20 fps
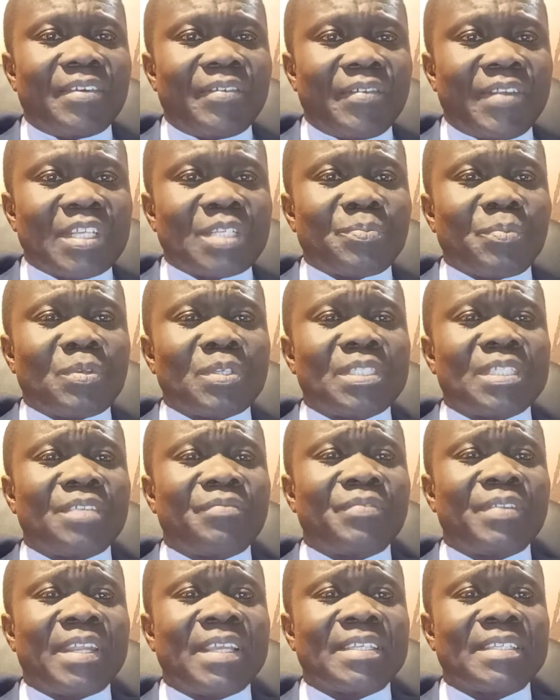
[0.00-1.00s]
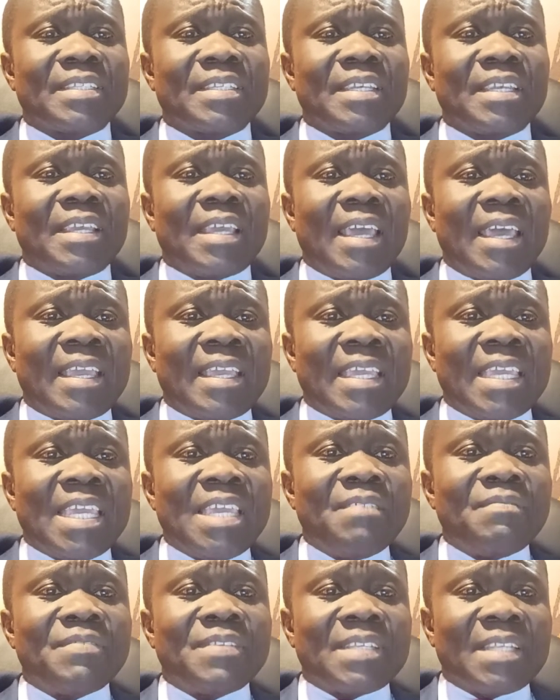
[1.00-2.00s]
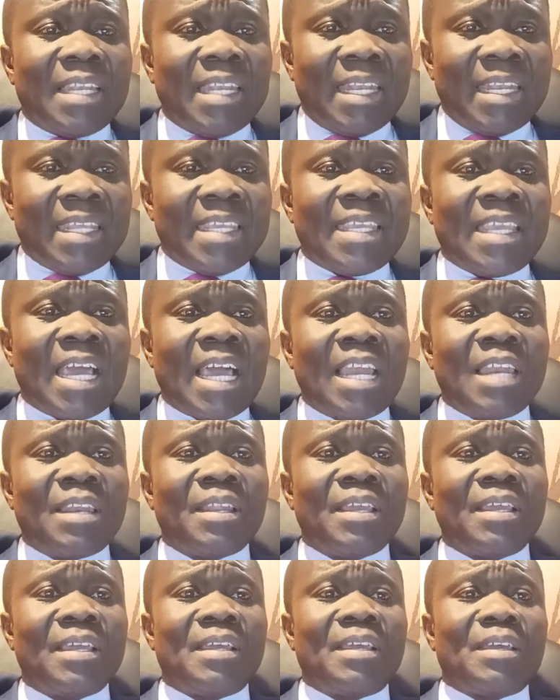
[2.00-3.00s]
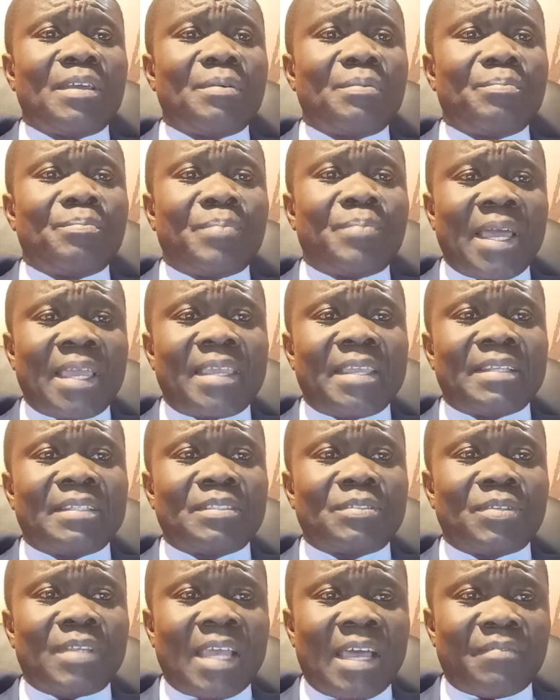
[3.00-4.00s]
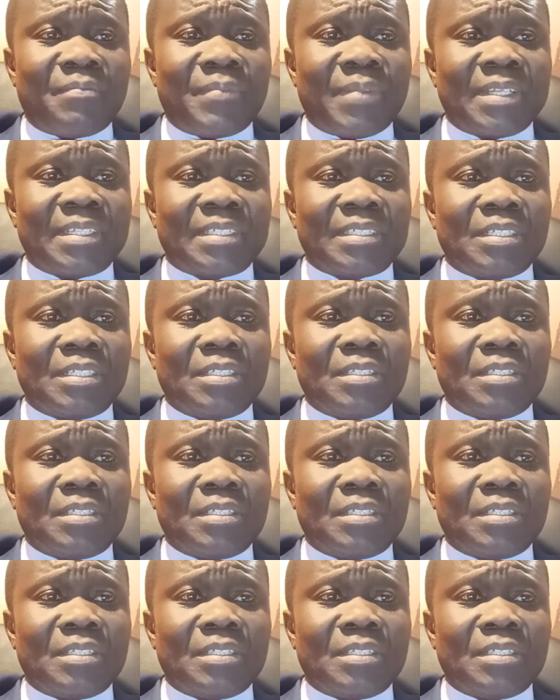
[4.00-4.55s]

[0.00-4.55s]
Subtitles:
responsiveness, and gives legal backing to government.